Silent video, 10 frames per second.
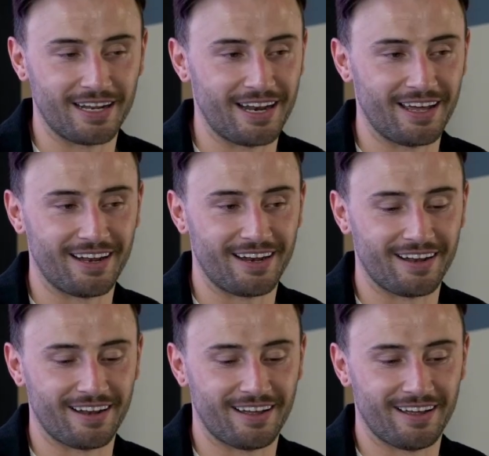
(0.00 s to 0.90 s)

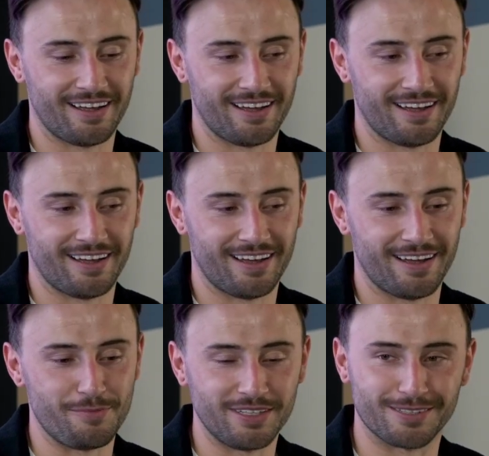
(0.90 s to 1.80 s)
And
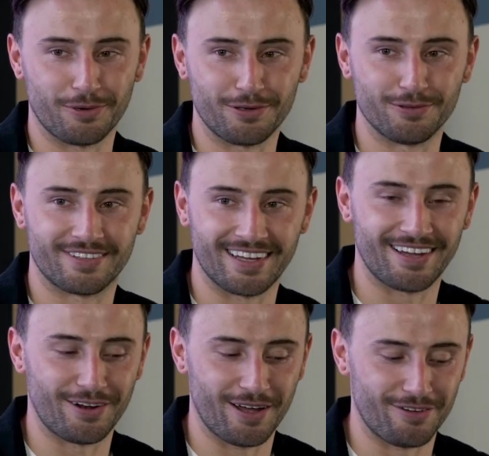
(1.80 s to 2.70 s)
it means the world.
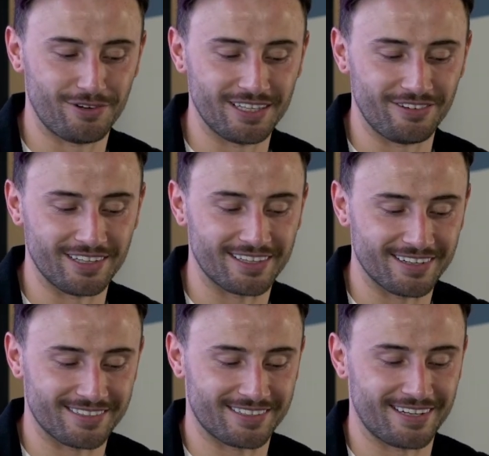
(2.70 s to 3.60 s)
It really, really does.